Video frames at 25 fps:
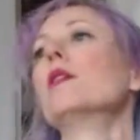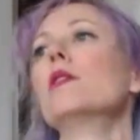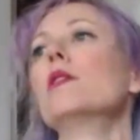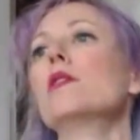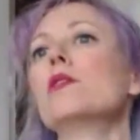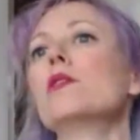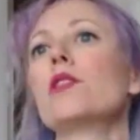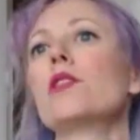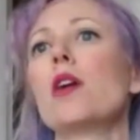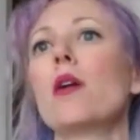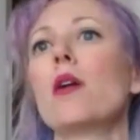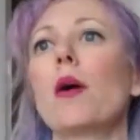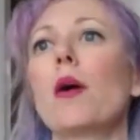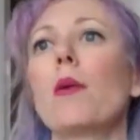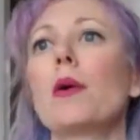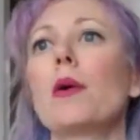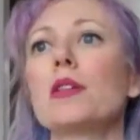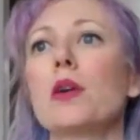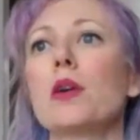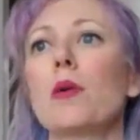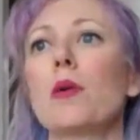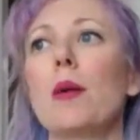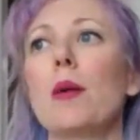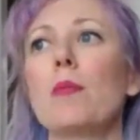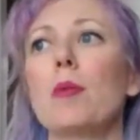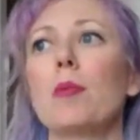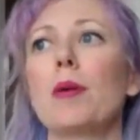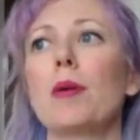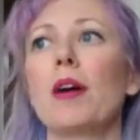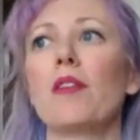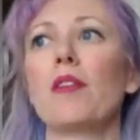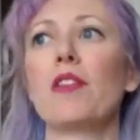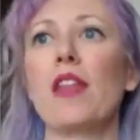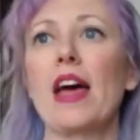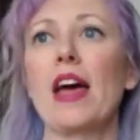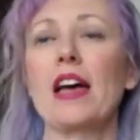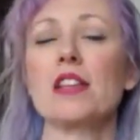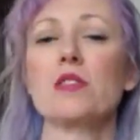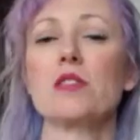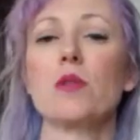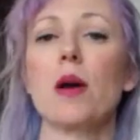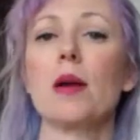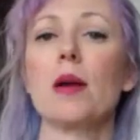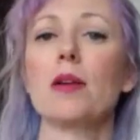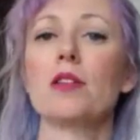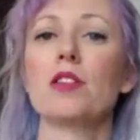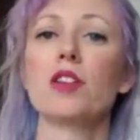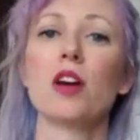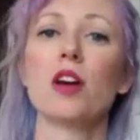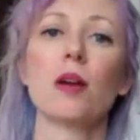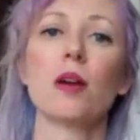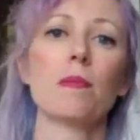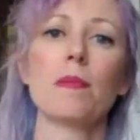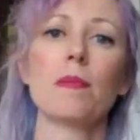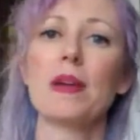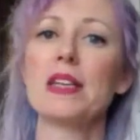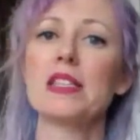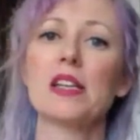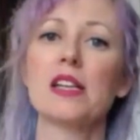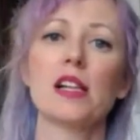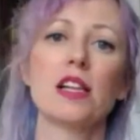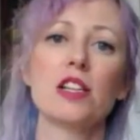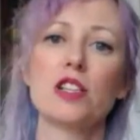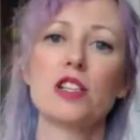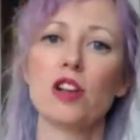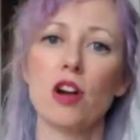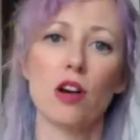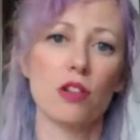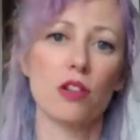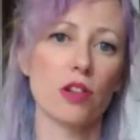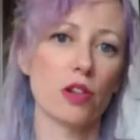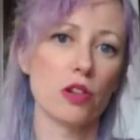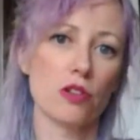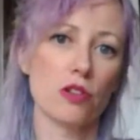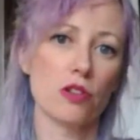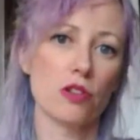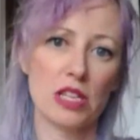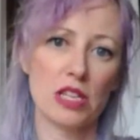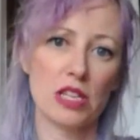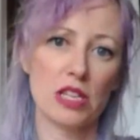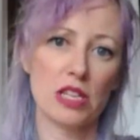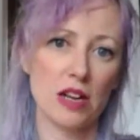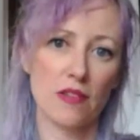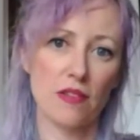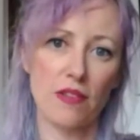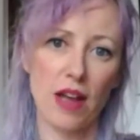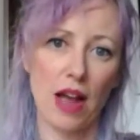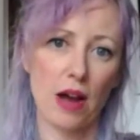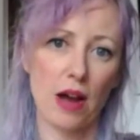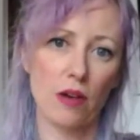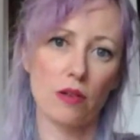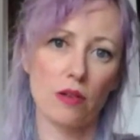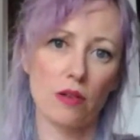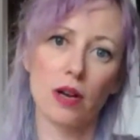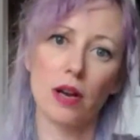So I wasn't quite prepared for that. So I basically took all the Lucy stuff out.